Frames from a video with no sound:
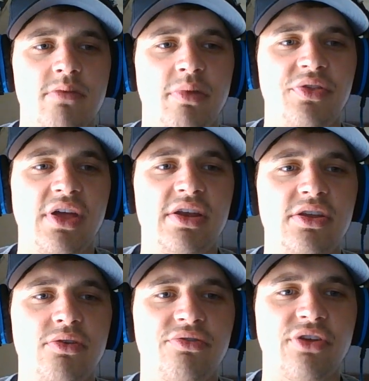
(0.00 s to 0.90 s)
But then
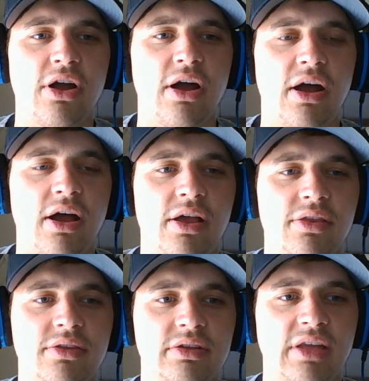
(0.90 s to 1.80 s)
you saw
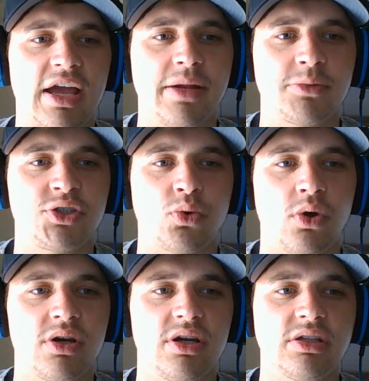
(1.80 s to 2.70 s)
the lineup
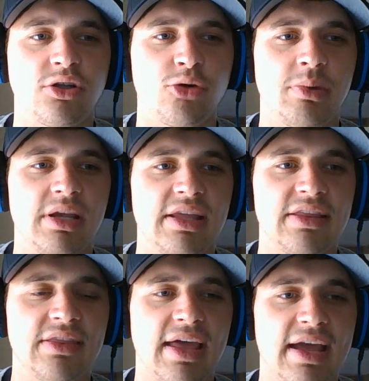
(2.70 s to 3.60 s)
shorten a little bit
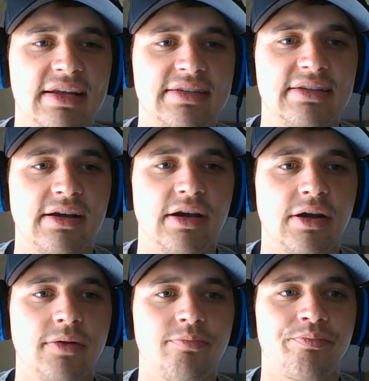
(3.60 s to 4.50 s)
in that
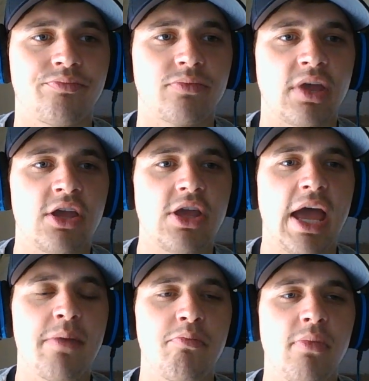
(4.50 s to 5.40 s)
you
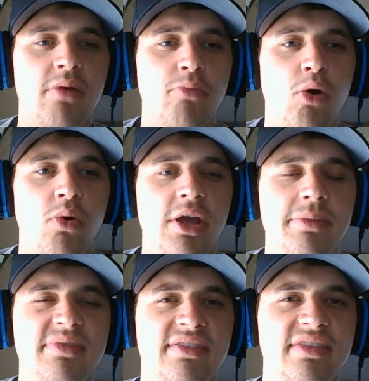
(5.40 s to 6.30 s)
had Mo
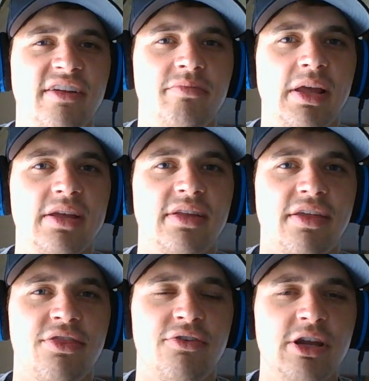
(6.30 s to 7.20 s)
Williams, instead of playing like
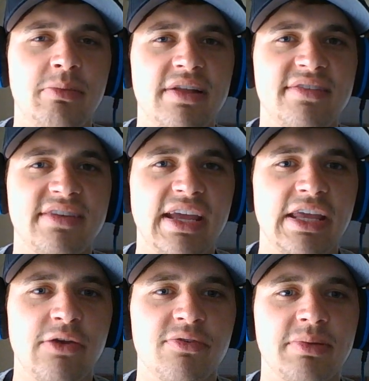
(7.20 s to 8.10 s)
30 minutes a night,
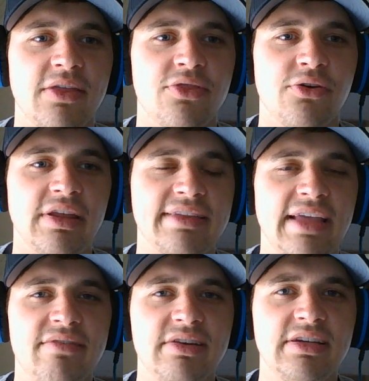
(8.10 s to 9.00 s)
he was playing
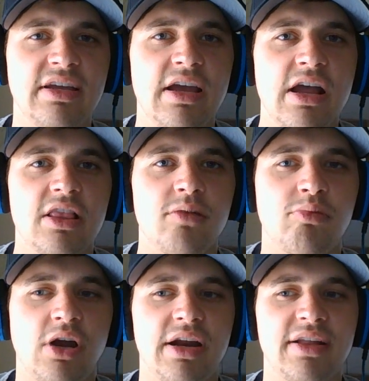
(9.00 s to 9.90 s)
37.
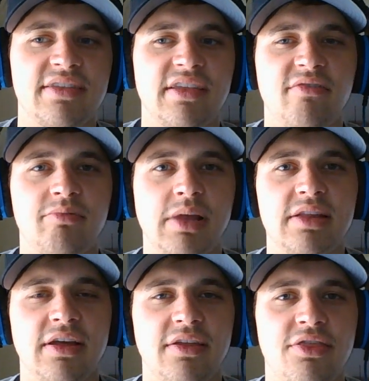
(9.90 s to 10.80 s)
LeBron, instead of
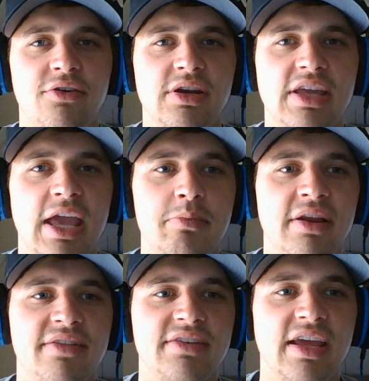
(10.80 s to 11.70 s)
playing like 38
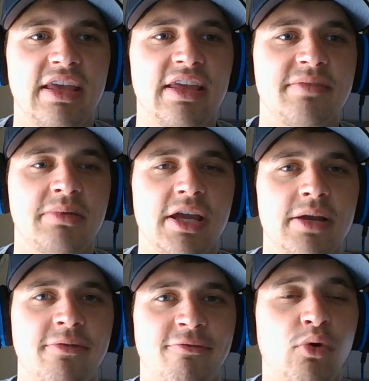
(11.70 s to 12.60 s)
minutes a night, he's
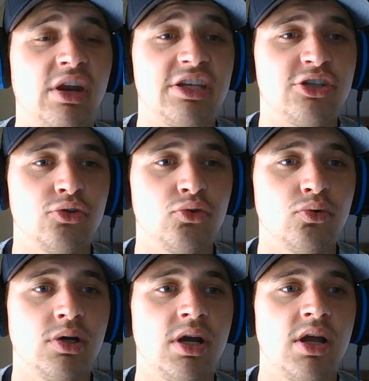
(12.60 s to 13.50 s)
playing 42.